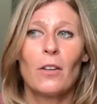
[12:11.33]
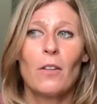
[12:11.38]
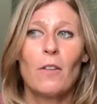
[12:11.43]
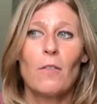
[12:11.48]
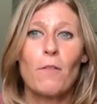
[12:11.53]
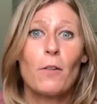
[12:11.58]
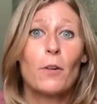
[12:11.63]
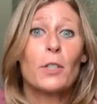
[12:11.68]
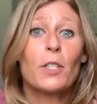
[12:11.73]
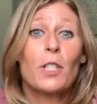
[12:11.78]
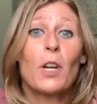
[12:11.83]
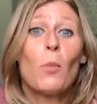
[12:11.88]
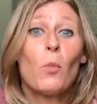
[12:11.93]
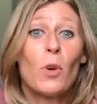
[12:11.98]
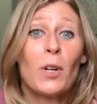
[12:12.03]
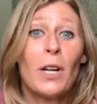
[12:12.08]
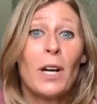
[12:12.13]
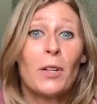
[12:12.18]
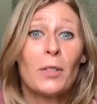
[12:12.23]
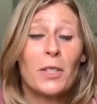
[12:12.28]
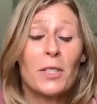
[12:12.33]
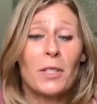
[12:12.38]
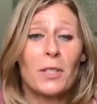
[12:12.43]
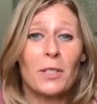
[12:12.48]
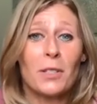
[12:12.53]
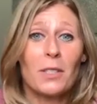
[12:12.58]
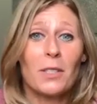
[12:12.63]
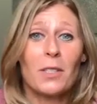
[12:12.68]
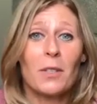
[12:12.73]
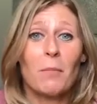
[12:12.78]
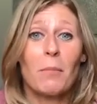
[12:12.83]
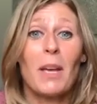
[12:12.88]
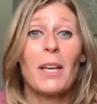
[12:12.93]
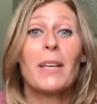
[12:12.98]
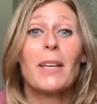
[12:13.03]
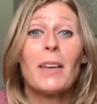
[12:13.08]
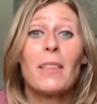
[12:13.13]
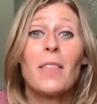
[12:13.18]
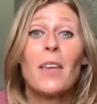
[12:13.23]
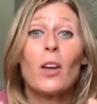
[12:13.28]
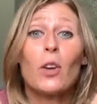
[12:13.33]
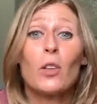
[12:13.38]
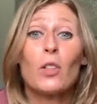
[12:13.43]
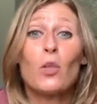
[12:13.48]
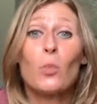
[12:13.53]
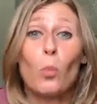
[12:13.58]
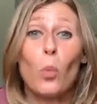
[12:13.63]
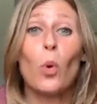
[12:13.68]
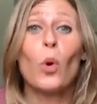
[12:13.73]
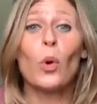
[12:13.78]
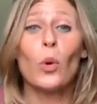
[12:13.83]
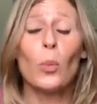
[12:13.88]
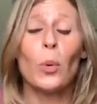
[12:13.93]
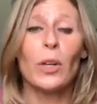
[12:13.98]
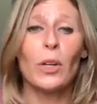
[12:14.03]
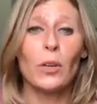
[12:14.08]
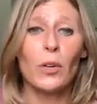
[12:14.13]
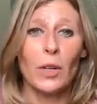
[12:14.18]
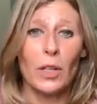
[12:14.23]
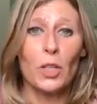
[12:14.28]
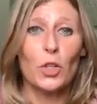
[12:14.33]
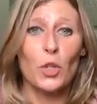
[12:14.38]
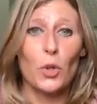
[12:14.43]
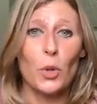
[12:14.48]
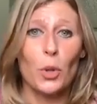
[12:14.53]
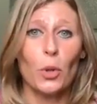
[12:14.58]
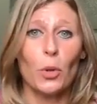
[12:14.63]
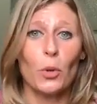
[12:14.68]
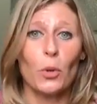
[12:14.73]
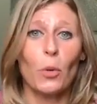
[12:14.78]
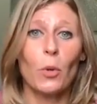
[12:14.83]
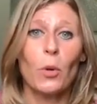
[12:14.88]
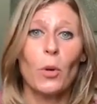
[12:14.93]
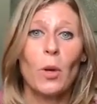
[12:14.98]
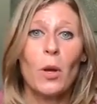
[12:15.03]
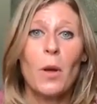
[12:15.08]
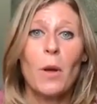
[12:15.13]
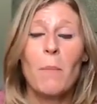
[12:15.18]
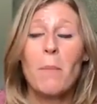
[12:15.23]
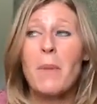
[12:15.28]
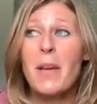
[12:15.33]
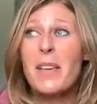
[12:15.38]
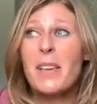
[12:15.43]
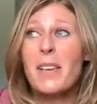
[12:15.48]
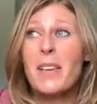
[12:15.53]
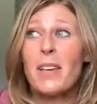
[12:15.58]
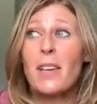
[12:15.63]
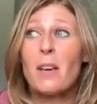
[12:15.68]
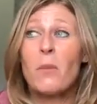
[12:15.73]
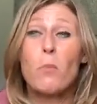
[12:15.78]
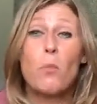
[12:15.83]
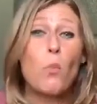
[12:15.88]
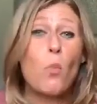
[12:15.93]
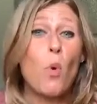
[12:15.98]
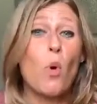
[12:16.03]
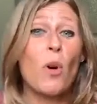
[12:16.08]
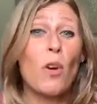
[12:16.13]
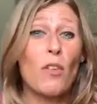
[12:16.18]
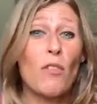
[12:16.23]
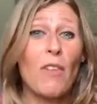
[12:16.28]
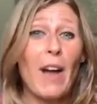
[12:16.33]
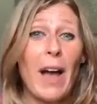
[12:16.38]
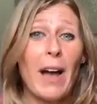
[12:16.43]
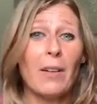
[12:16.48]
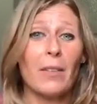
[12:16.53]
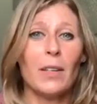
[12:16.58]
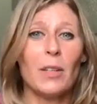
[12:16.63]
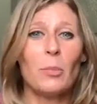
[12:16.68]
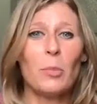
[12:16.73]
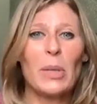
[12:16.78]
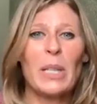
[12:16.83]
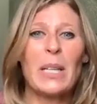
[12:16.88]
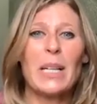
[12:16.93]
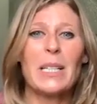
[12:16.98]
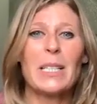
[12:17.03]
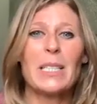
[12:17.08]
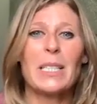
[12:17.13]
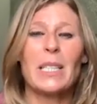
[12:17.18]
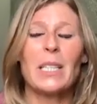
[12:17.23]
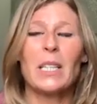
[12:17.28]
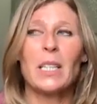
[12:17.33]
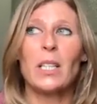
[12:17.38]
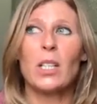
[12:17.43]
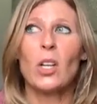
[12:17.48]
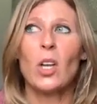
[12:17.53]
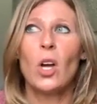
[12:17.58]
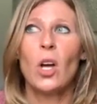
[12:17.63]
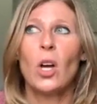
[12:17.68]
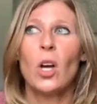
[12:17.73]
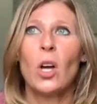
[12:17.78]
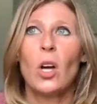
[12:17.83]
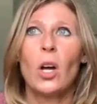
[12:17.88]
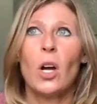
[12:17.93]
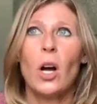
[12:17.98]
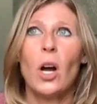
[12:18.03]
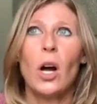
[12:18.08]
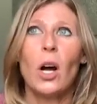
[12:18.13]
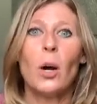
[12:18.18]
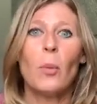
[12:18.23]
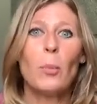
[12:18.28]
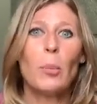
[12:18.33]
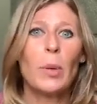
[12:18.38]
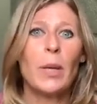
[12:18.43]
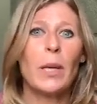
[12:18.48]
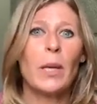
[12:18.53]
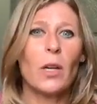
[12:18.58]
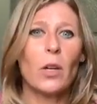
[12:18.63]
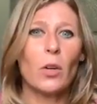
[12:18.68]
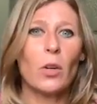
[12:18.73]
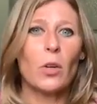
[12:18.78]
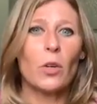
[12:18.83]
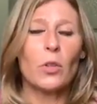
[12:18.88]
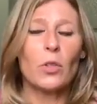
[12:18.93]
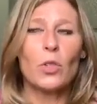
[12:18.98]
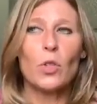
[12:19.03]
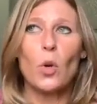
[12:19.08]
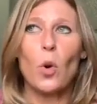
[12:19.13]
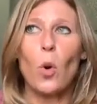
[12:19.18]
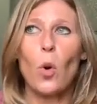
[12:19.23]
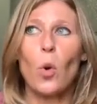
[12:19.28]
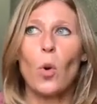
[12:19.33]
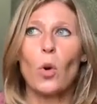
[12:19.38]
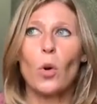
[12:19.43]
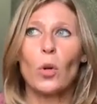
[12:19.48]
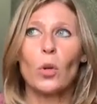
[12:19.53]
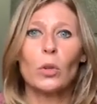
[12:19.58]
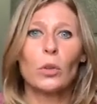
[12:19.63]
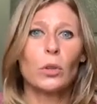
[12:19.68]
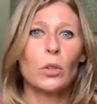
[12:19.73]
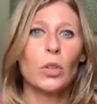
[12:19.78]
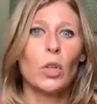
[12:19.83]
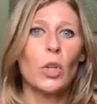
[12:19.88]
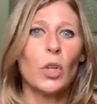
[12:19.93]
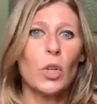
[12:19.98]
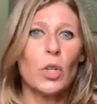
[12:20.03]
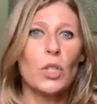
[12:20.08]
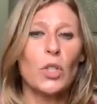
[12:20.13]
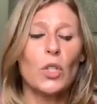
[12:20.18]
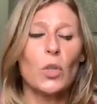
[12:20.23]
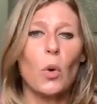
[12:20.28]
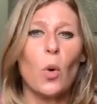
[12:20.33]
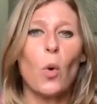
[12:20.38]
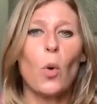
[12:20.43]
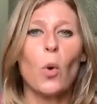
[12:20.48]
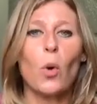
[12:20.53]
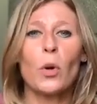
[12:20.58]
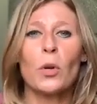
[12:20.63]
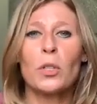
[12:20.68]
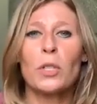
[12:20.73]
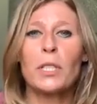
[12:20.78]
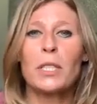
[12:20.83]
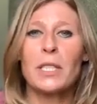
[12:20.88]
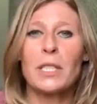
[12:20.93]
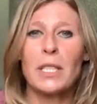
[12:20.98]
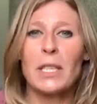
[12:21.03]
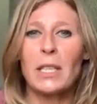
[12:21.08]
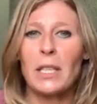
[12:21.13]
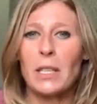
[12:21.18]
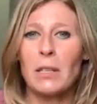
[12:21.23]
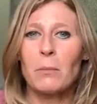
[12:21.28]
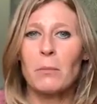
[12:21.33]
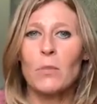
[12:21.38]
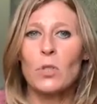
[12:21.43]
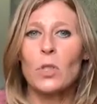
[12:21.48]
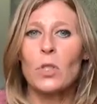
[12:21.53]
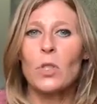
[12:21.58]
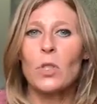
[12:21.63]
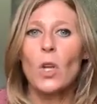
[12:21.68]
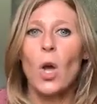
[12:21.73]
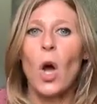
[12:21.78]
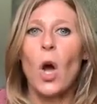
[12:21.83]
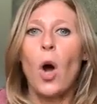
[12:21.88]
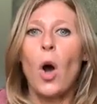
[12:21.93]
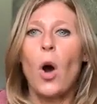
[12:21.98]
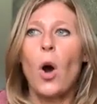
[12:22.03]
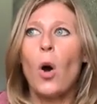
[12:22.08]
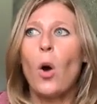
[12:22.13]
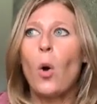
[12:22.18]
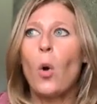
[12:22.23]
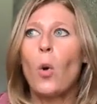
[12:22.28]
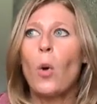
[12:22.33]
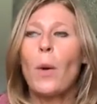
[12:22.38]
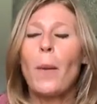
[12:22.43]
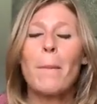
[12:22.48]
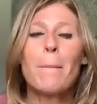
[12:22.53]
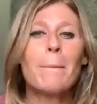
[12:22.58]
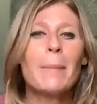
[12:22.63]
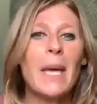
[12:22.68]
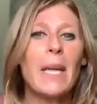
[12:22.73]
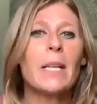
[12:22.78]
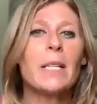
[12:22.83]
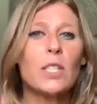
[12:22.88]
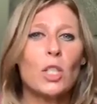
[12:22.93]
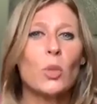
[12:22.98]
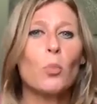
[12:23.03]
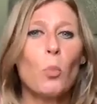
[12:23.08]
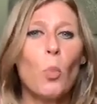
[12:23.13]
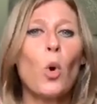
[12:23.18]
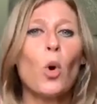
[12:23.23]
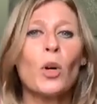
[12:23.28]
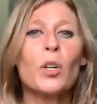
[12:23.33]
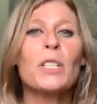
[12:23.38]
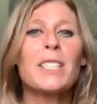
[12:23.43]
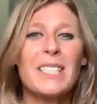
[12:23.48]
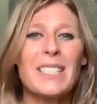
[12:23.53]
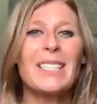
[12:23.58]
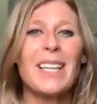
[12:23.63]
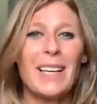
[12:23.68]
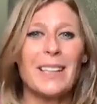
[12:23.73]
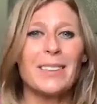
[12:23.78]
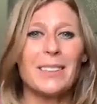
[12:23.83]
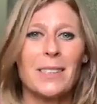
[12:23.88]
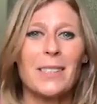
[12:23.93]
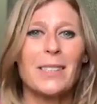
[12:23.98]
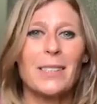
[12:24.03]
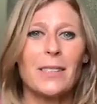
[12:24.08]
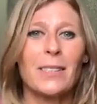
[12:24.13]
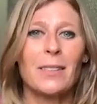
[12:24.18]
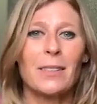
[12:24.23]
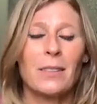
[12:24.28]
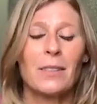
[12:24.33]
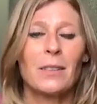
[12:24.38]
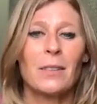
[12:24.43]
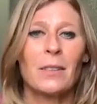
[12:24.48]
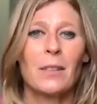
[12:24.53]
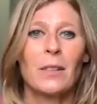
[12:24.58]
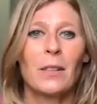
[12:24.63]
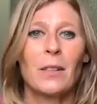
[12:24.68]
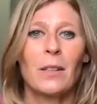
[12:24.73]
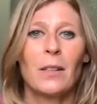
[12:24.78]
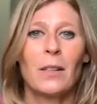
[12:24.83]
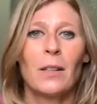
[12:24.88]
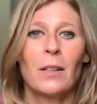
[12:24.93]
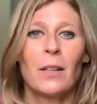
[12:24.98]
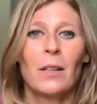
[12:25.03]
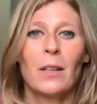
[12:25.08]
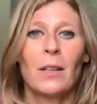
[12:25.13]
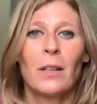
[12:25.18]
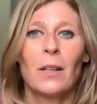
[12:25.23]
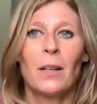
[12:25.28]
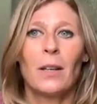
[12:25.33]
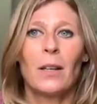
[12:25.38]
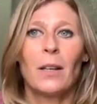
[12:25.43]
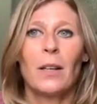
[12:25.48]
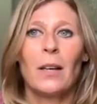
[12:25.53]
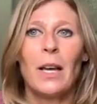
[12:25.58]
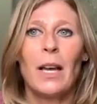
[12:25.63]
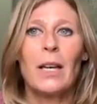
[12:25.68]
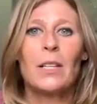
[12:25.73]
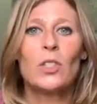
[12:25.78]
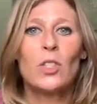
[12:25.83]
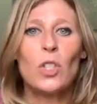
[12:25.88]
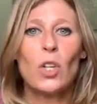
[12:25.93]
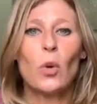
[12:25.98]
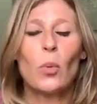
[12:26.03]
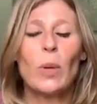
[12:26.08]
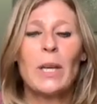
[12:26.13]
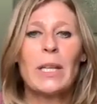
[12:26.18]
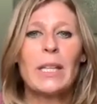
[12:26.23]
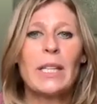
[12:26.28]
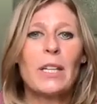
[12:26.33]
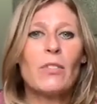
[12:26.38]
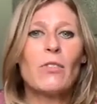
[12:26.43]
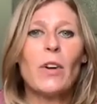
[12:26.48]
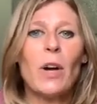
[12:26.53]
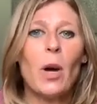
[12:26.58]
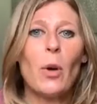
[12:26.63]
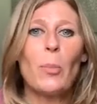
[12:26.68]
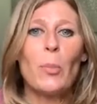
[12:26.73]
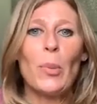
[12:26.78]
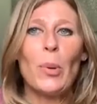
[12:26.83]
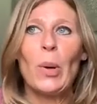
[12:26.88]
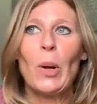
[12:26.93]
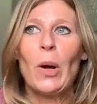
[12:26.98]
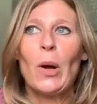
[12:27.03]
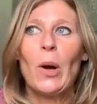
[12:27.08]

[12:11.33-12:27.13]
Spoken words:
for someone else's, making theirs more real and true, making it more valid because it appears or looks or seems or makes more sense. And so we give up